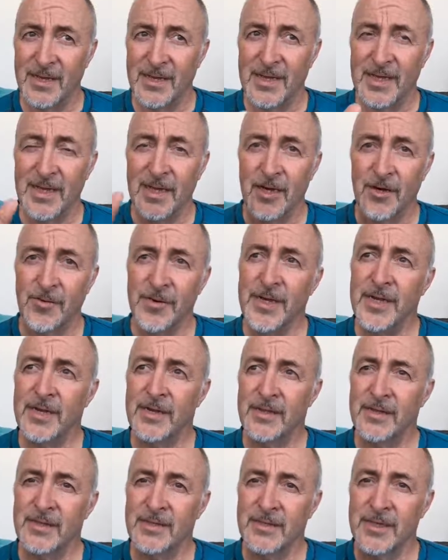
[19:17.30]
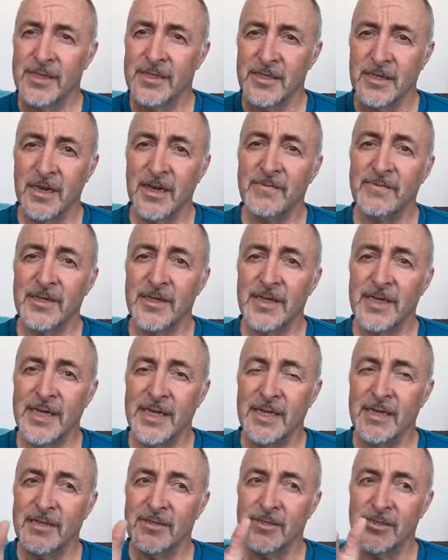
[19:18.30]
In Greek, there's love that
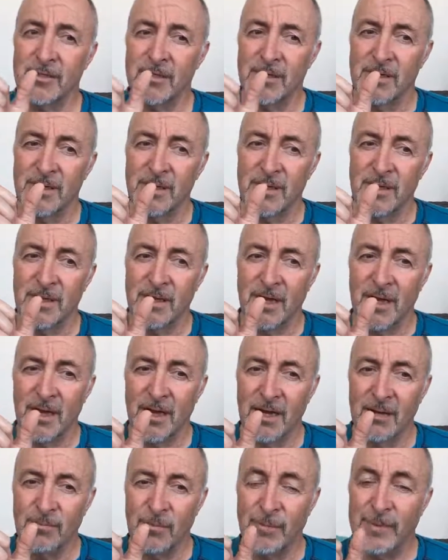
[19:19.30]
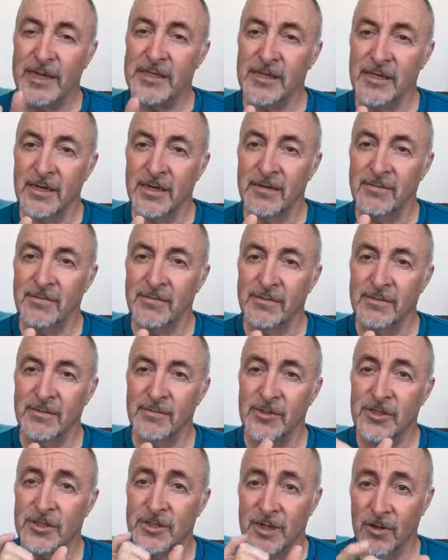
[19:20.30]
is um, romantic love,
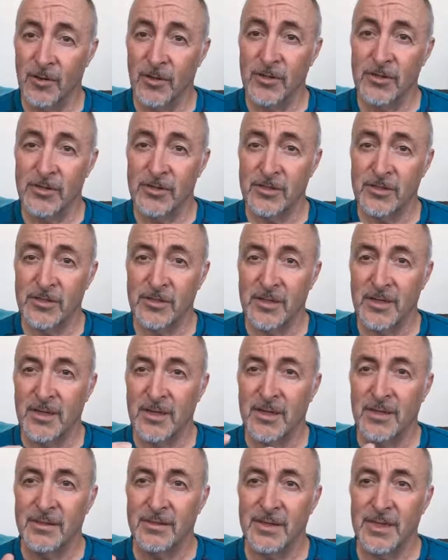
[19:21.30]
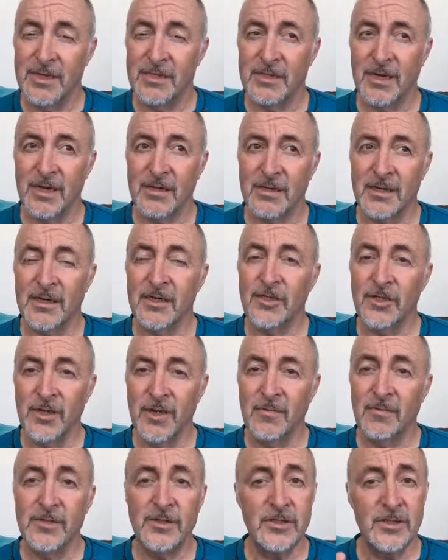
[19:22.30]
which is eros. There's
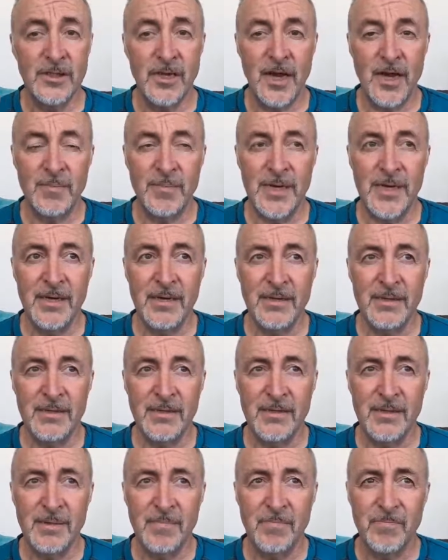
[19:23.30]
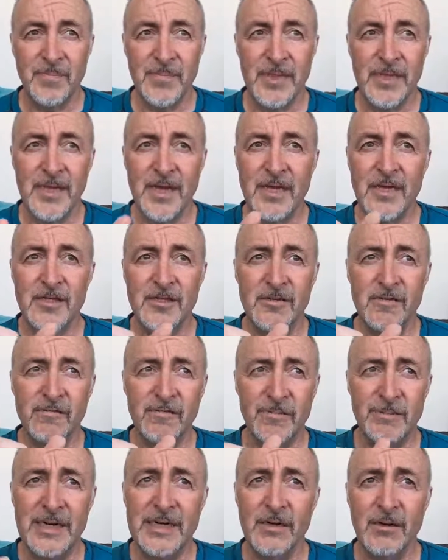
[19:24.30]
unconditional love, which is agape. There's
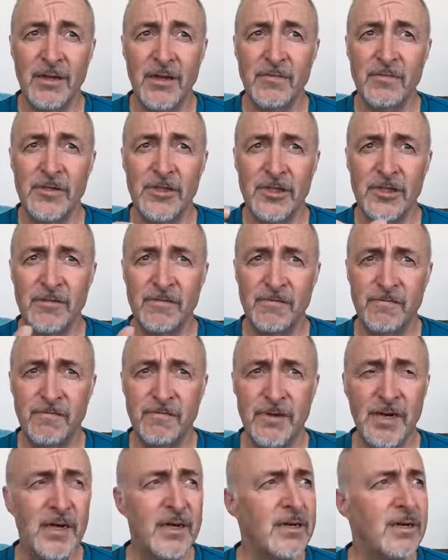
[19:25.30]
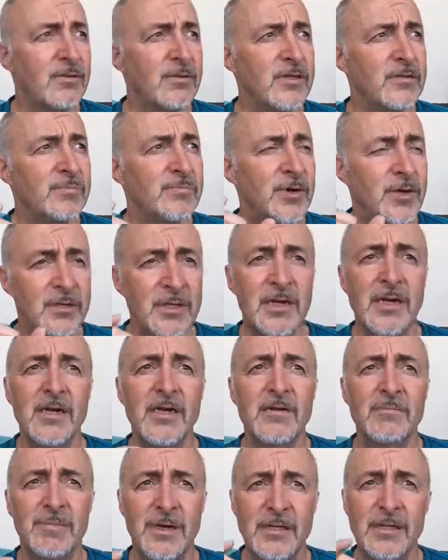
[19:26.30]
familial love, which is uh, no. There's brotherly
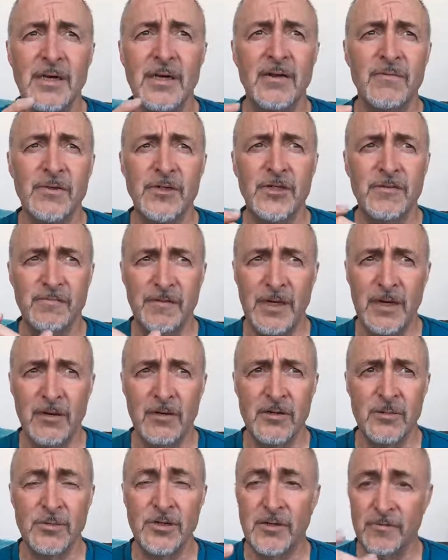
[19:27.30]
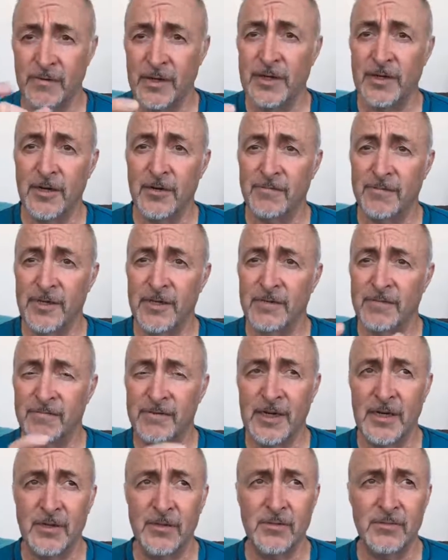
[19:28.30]
love, brotherly love, which is philos, which is Philadelphia,
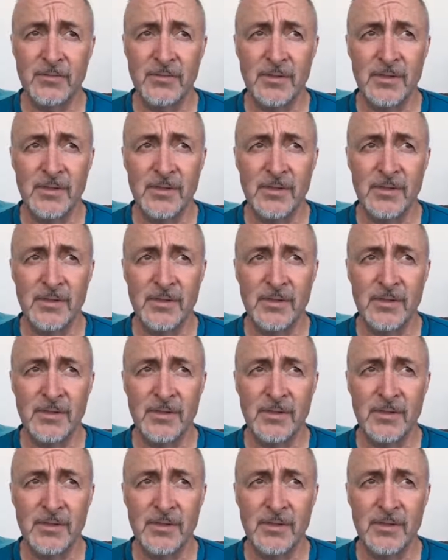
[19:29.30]
philo,